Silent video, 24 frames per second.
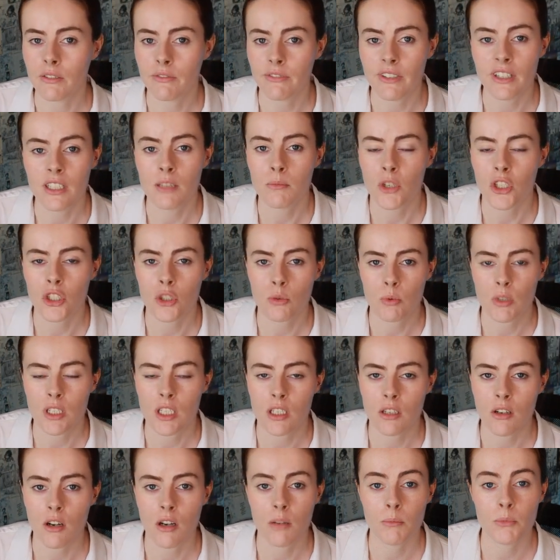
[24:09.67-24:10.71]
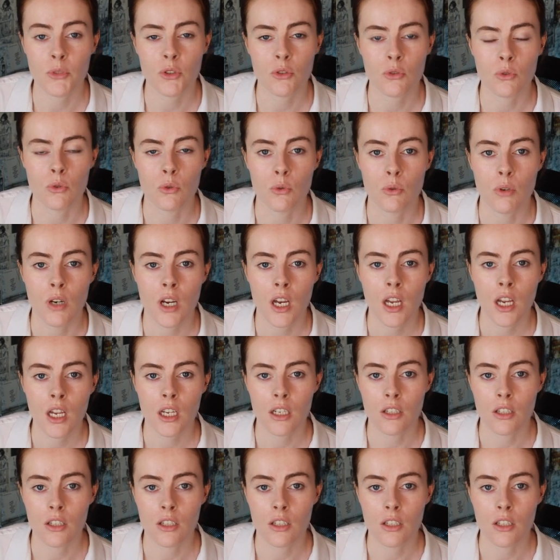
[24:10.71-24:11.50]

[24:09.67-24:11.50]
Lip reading: very much when it comes to